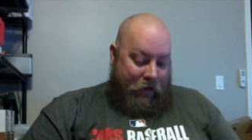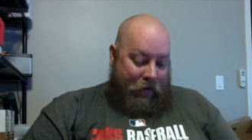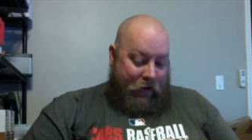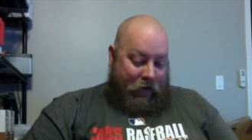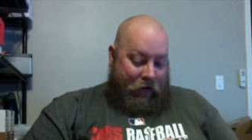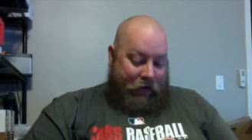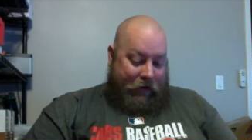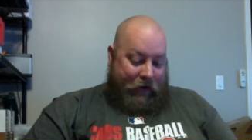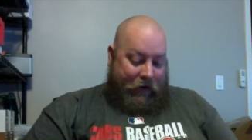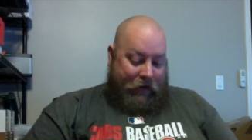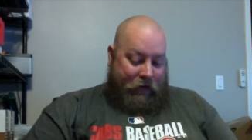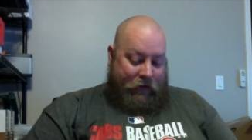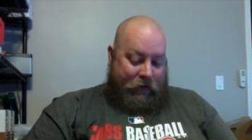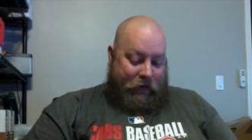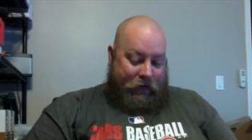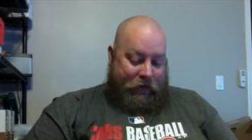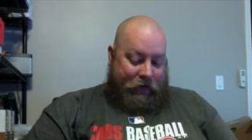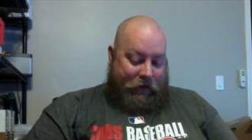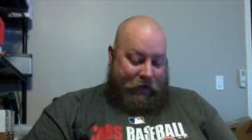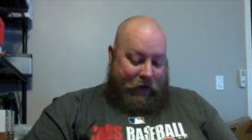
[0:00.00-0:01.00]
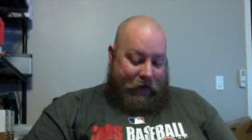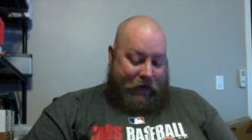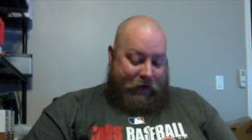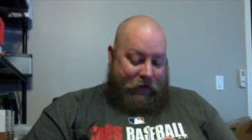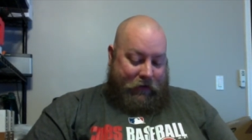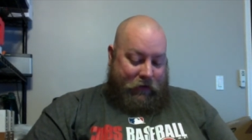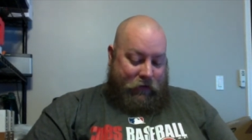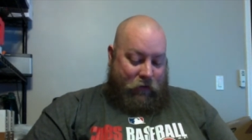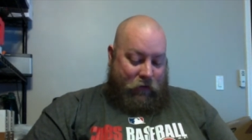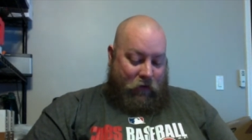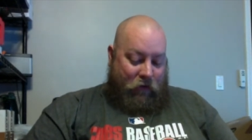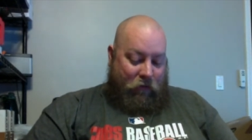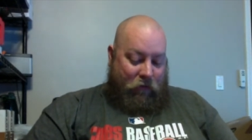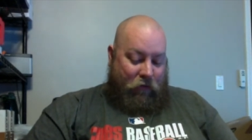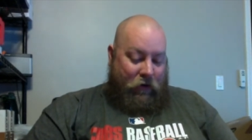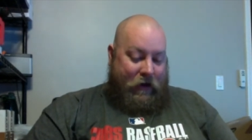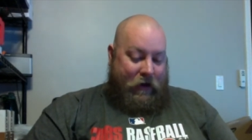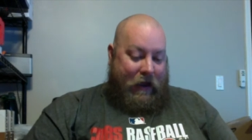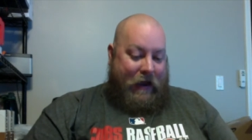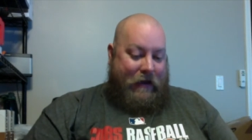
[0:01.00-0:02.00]
Altogether, there's six
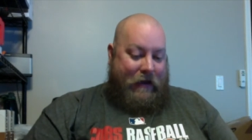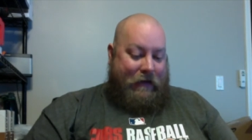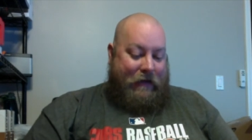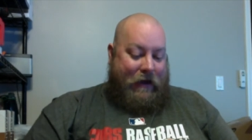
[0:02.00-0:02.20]
12.8